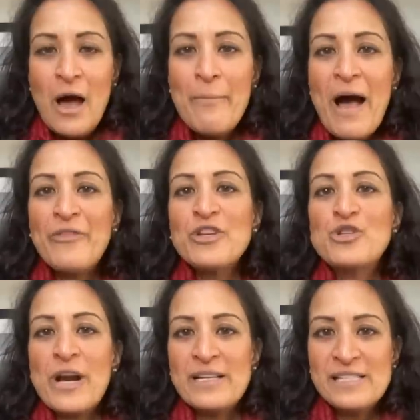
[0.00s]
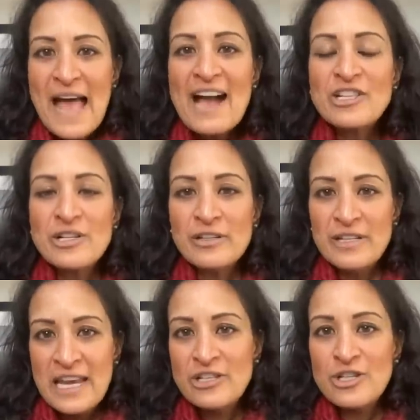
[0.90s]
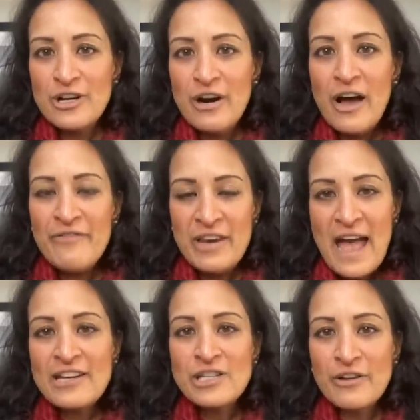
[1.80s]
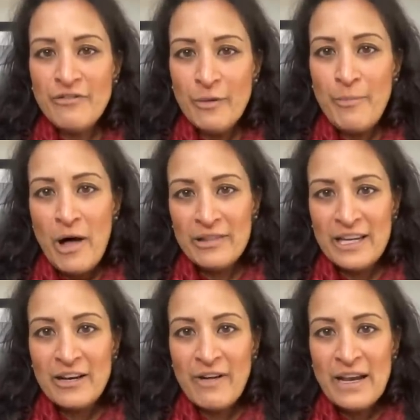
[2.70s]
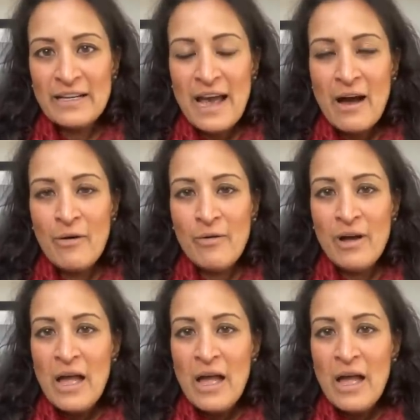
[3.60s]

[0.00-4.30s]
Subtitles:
about the transactional nature of the National Football League right now.